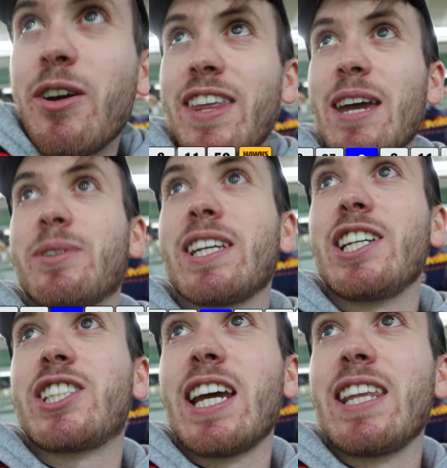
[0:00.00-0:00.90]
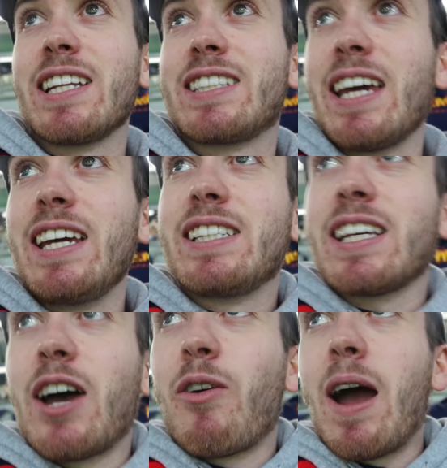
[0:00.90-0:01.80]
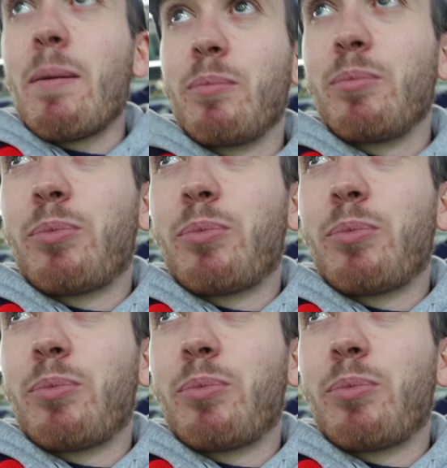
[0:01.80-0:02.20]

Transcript: here at the MCG. The D's are up